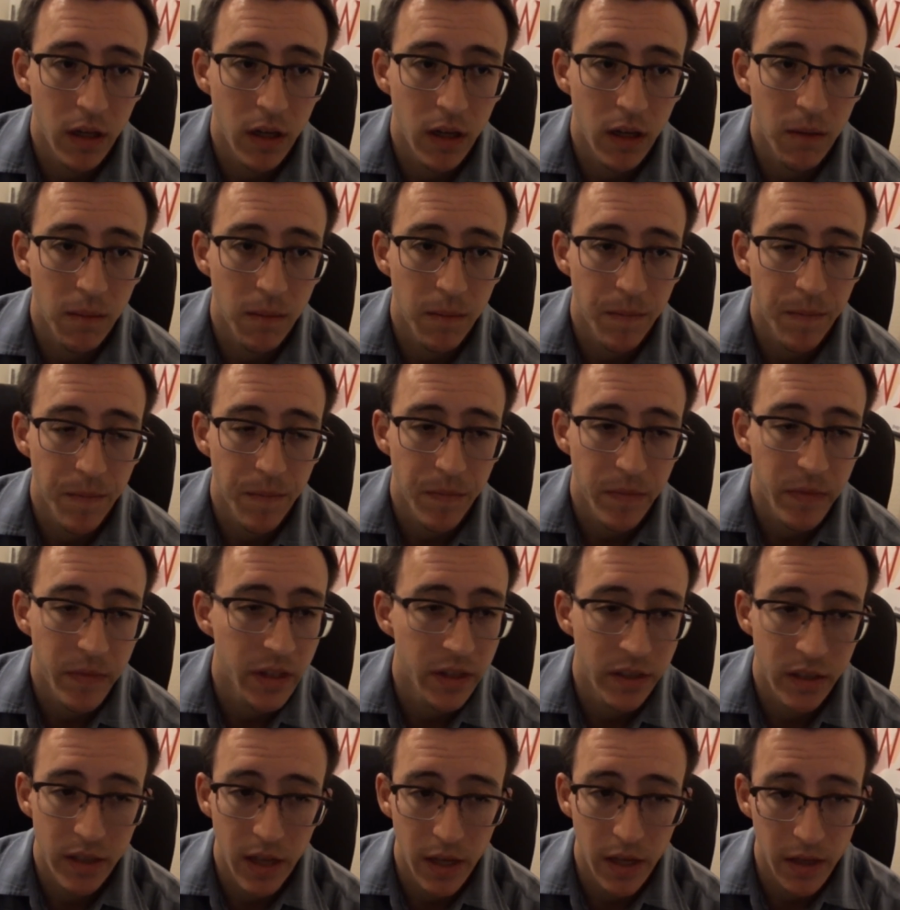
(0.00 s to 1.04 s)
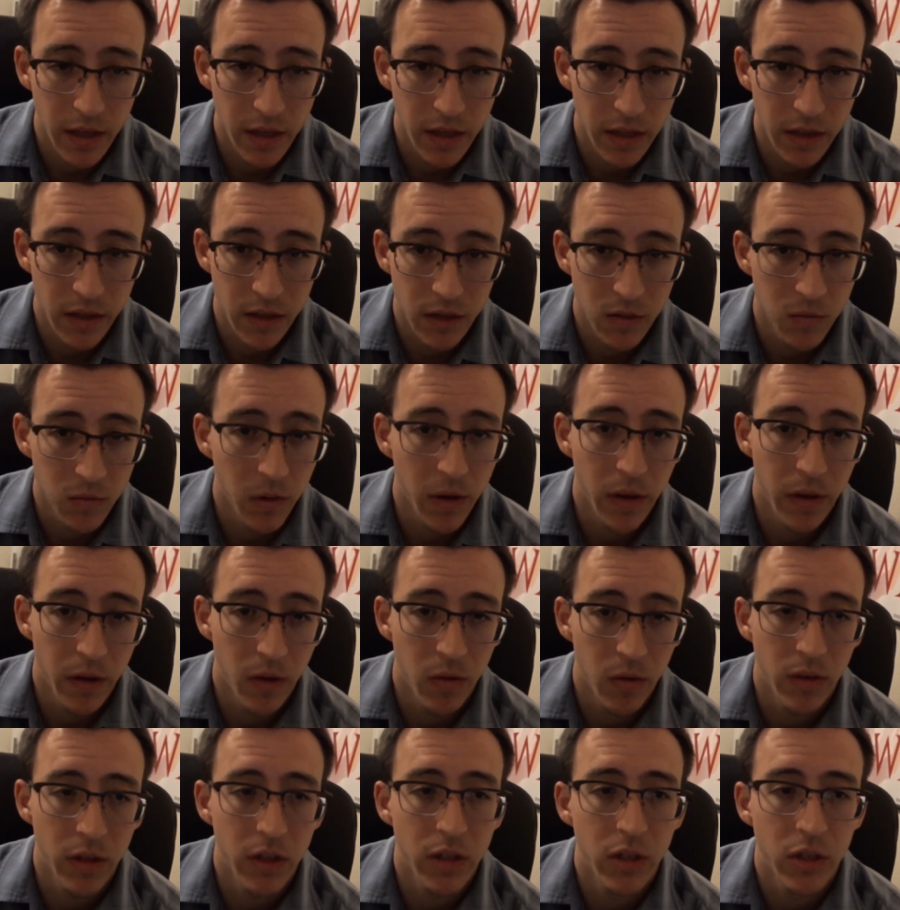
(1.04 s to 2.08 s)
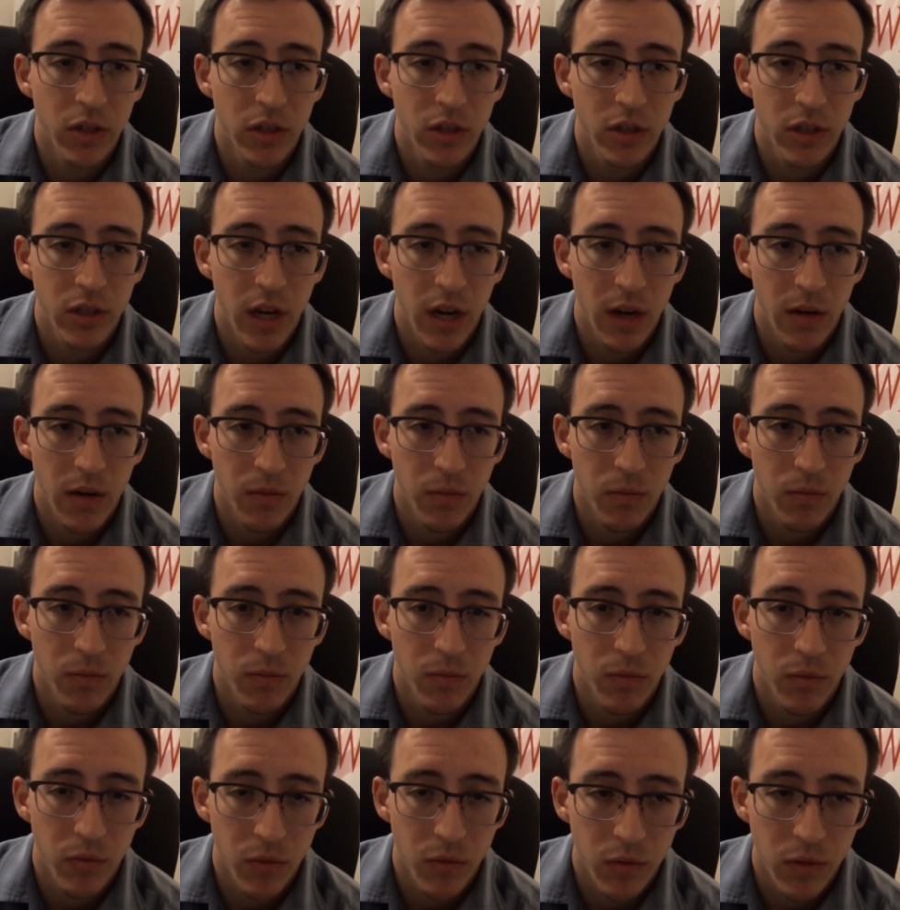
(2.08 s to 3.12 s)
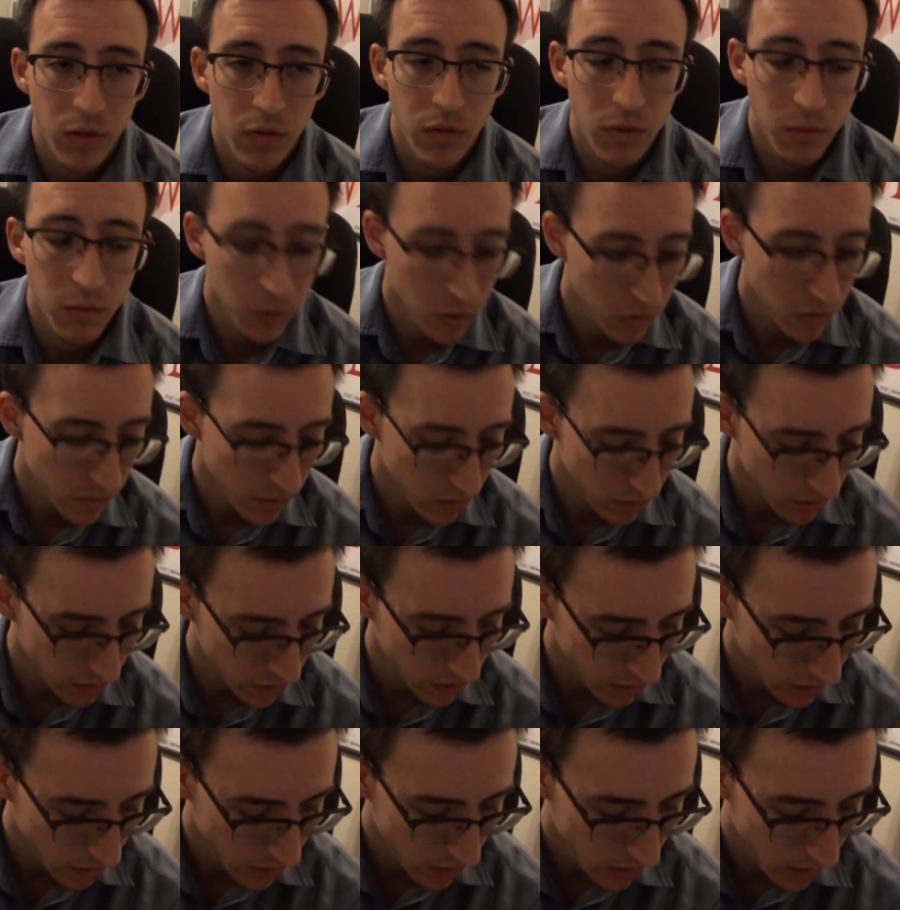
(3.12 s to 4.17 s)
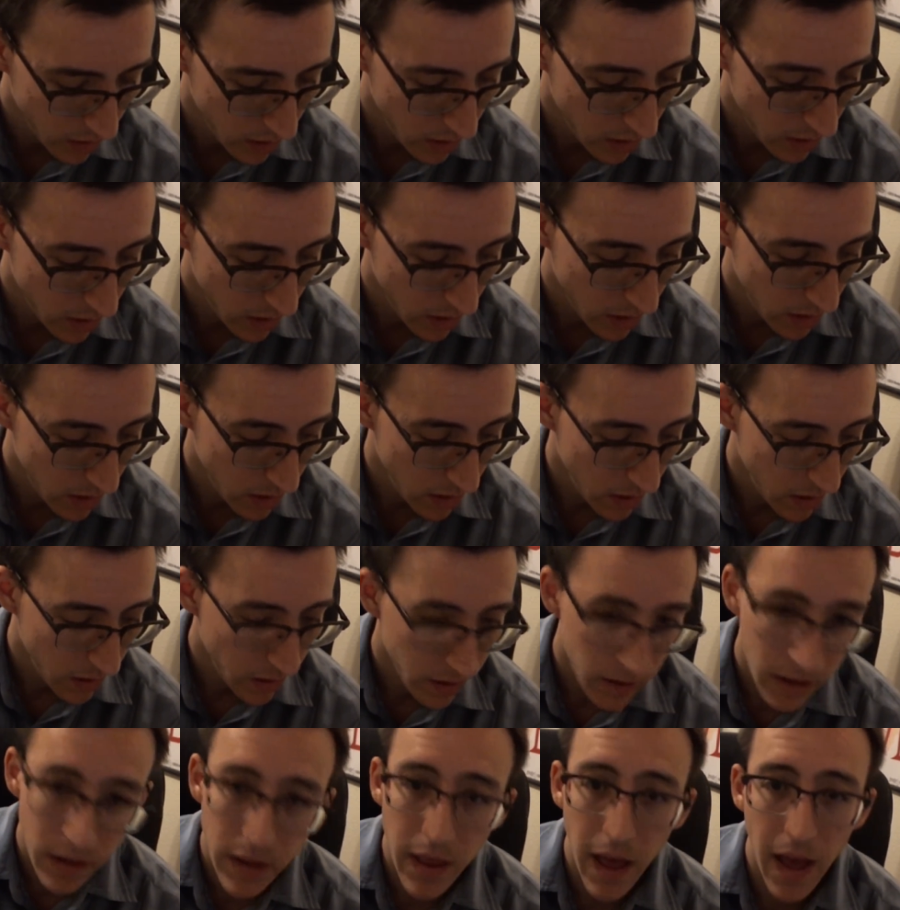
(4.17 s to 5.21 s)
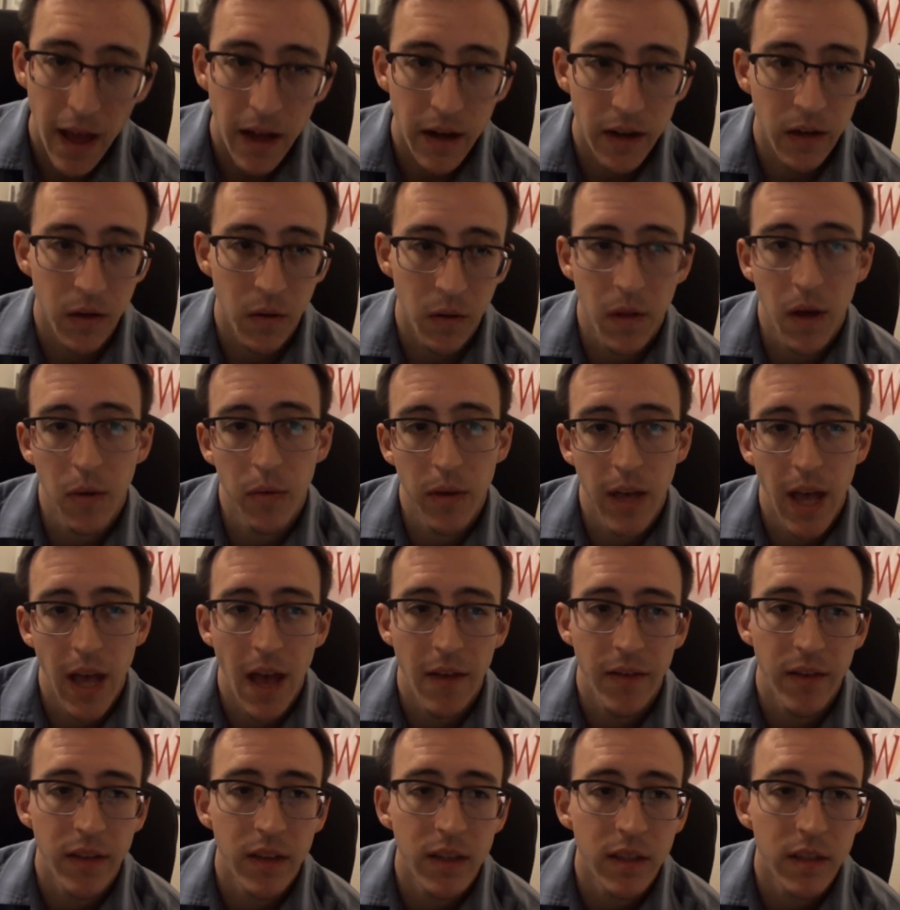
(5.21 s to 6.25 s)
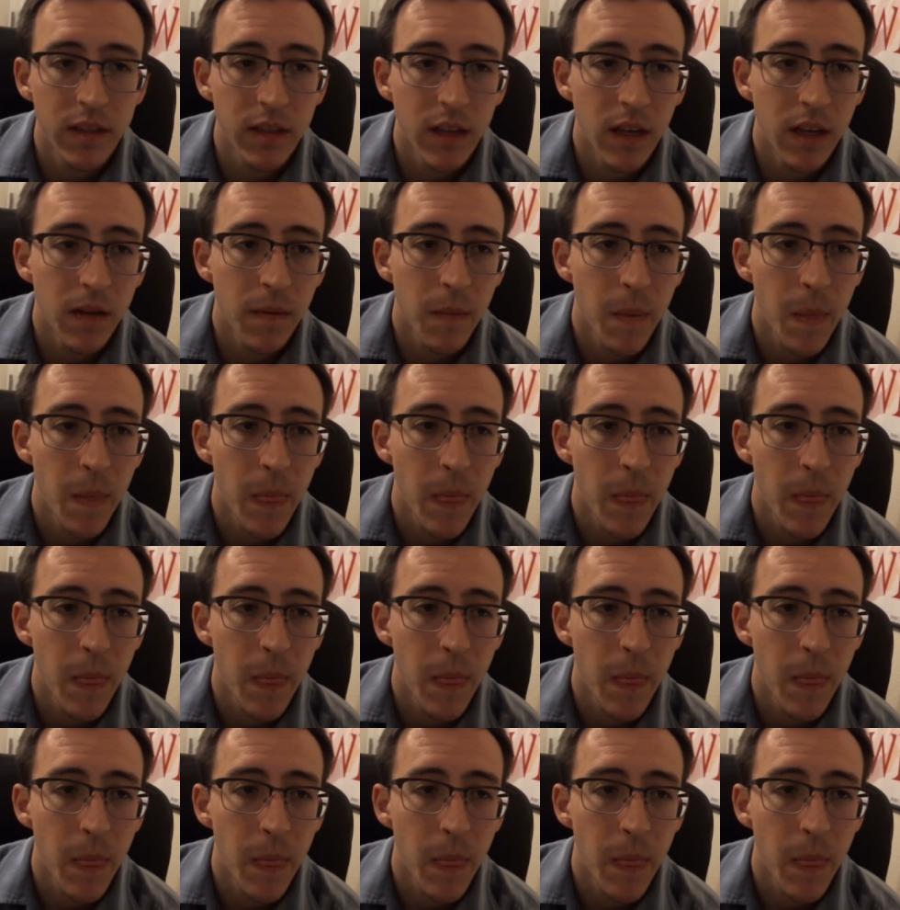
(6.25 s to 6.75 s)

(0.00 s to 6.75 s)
I think this is one of the only J ruler removals that that we have in this set.